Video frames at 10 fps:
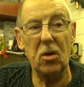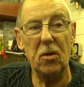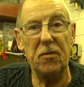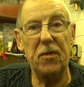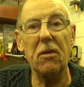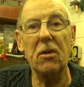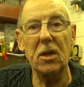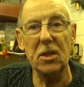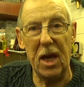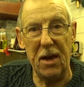
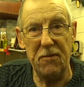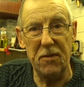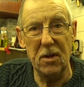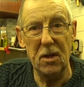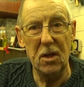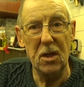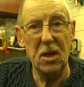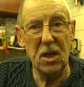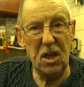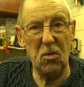furriers have.
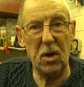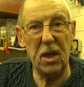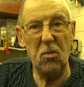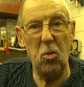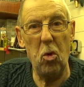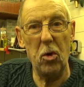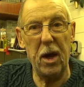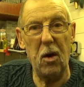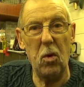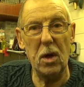Get one of them worn
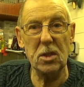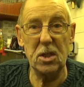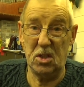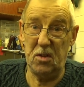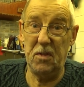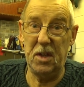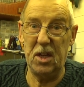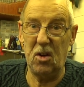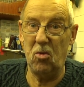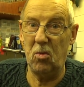out ones. It's if you can get
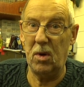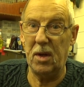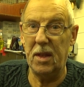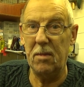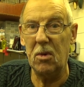hold of one of them,